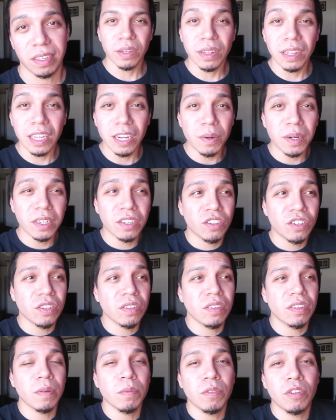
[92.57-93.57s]
The lyrics
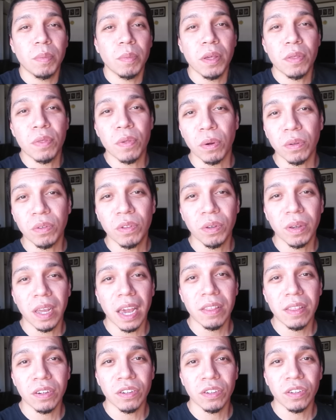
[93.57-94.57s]
just seem to be thrown
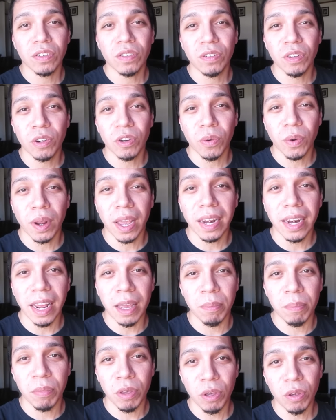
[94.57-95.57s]
together just to create a
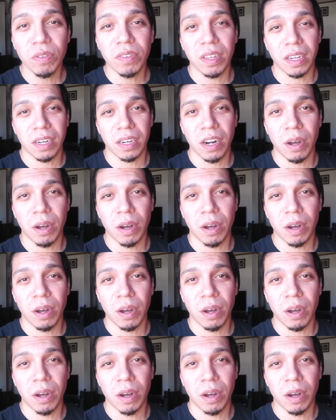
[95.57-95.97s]
music